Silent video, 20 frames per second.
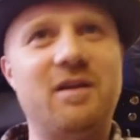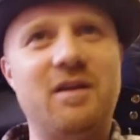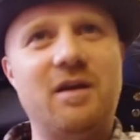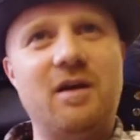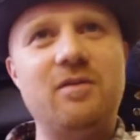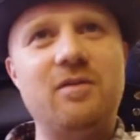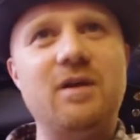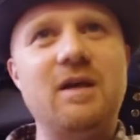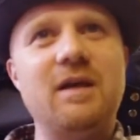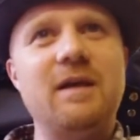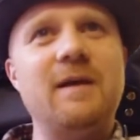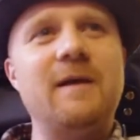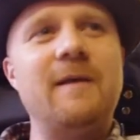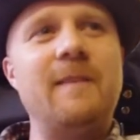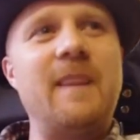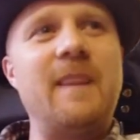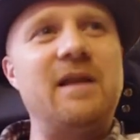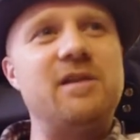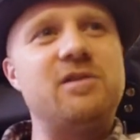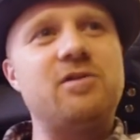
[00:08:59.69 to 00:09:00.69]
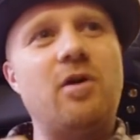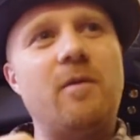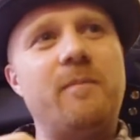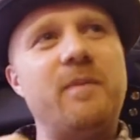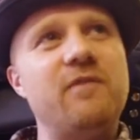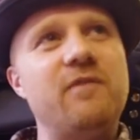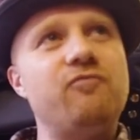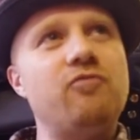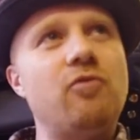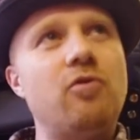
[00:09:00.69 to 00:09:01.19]
You know and it's got
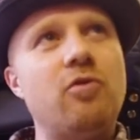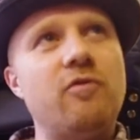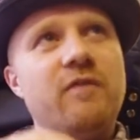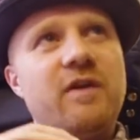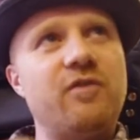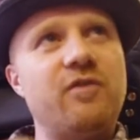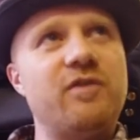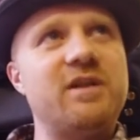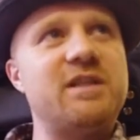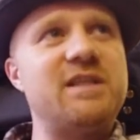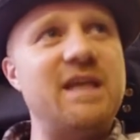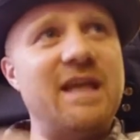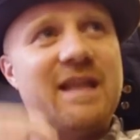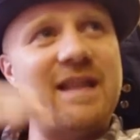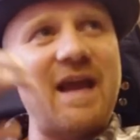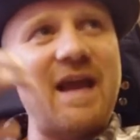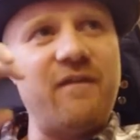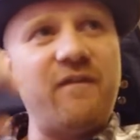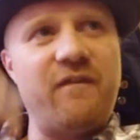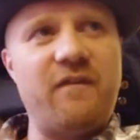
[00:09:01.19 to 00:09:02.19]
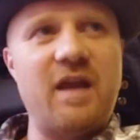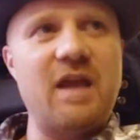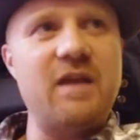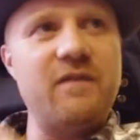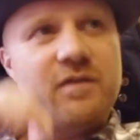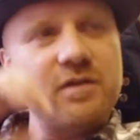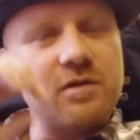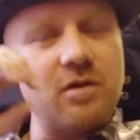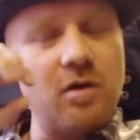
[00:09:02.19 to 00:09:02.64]
to be raw and gritty, and that flavour's